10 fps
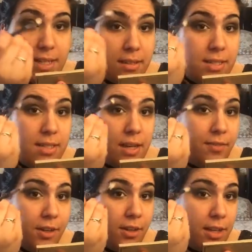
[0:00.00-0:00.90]
I sound
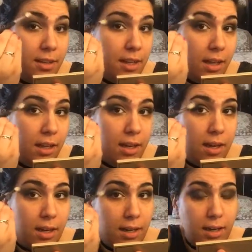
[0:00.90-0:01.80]
stuffy or anything,
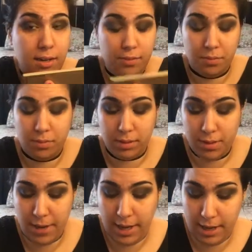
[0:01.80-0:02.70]
I have
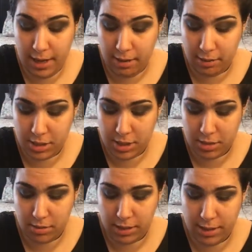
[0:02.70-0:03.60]
really bad
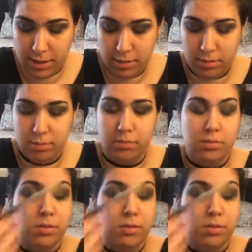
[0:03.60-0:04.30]
allergies right now.